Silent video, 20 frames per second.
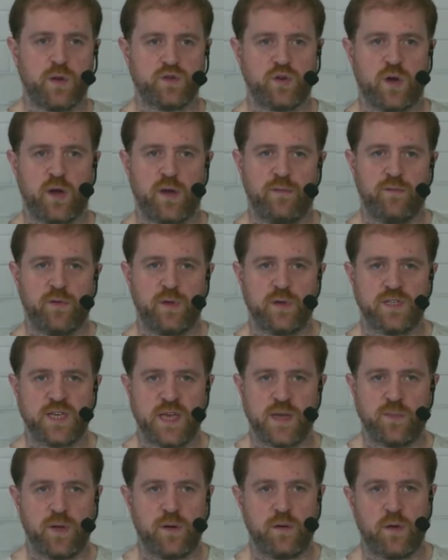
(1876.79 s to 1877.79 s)
drive and
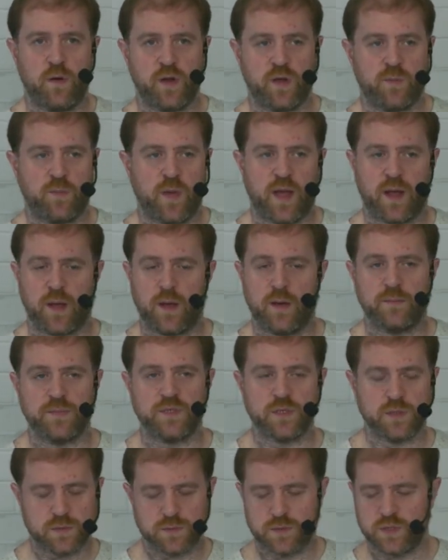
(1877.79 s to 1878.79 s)
take periodic
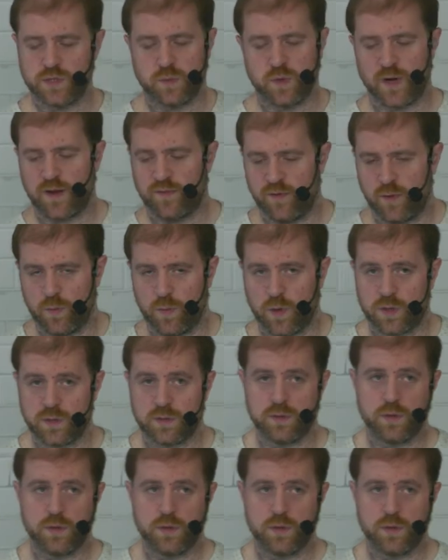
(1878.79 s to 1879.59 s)
backups, or do whatever you want,